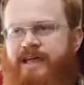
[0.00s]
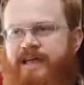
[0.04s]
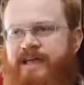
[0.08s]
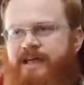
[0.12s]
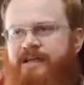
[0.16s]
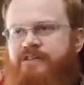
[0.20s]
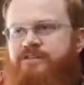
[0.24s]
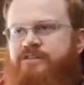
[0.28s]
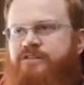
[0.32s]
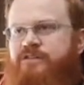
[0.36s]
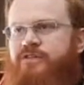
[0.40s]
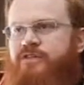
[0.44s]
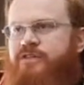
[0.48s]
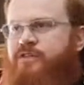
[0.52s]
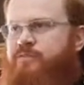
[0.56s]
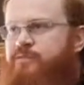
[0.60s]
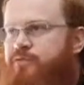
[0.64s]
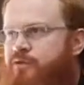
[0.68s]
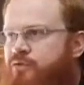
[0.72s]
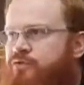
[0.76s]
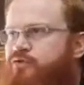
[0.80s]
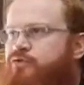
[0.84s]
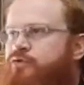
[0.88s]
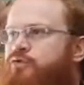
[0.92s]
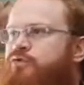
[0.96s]
into the
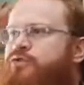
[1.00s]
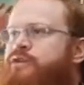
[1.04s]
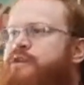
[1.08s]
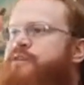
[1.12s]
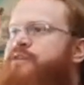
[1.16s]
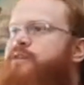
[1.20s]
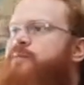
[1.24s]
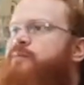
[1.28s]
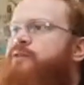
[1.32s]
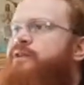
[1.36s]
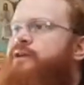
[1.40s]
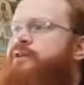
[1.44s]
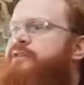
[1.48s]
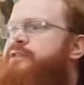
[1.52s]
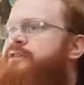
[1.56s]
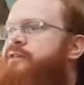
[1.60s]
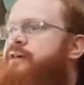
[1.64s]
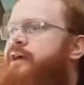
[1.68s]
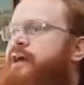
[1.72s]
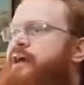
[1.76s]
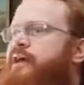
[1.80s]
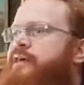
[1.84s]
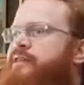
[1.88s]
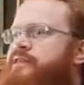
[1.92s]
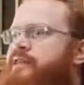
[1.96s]
spiritual disciplines
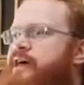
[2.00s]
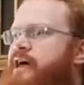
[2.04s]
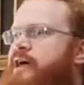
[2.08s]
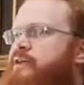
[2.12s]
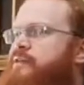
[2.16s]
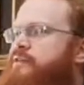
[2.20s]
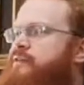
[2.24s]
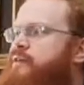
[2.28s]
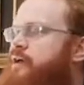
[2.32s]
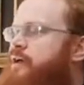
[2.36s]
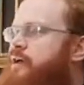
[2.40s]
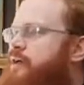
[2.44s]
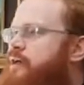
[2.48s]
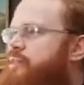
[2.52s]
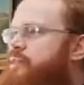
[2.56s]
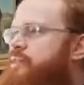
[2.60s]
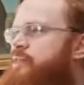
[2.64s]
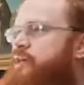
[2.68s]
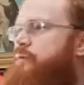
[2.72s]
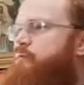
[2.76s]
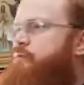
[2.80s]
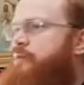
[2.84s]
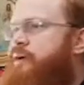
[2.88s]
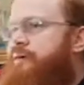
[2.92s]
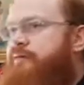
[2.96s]
that,
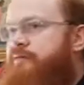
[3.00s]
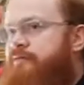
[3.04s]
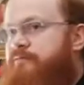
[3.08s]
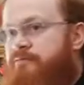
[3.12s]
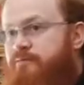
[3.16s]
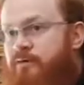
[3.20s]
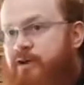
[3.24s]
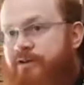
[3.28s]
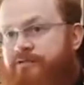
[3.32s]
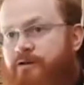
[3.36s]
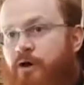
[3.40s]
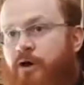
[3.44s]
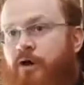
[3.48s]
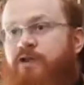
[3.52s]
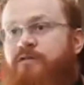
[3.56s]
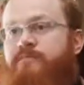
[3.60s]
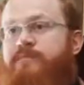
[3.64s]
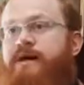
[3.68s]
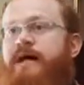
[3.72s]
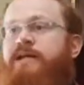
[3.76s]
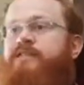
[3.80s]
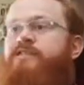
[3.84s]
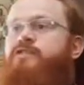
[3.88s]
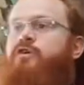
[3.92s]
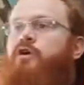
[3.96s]
that we, we've heard
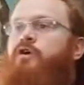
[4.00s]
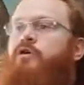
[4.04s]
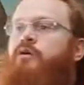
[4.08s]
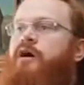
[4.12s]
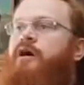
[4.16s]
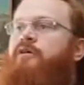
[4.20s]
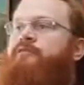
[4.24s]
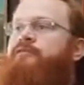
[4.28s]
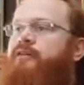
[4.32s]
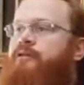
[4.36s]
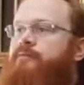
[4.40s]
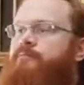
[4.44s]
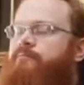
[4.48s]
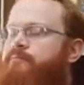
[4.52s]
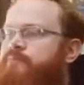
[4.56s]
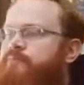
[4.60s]
about so often